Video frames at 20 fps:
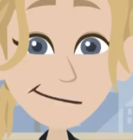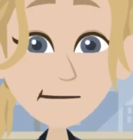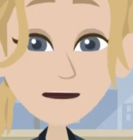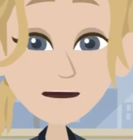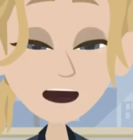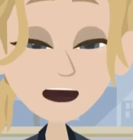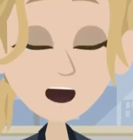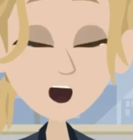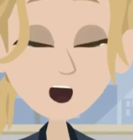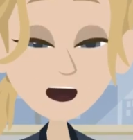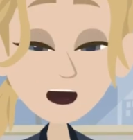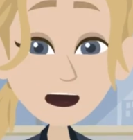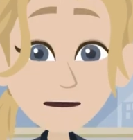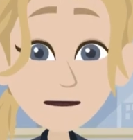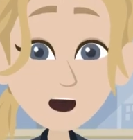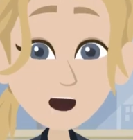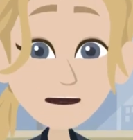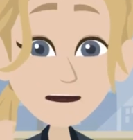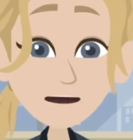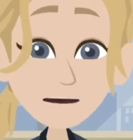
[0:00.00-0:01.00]
Now you know the
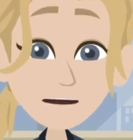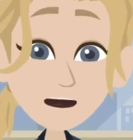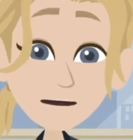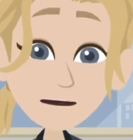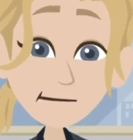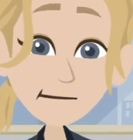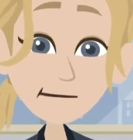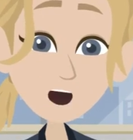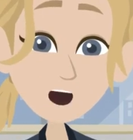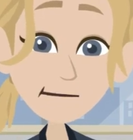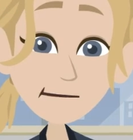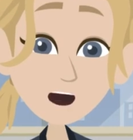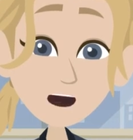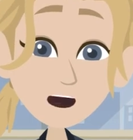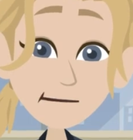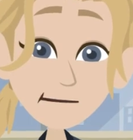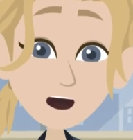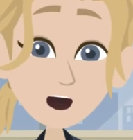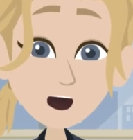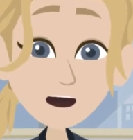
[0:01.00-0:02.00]
difference between
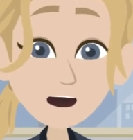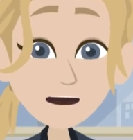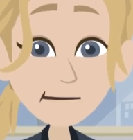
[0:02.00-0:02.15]
blind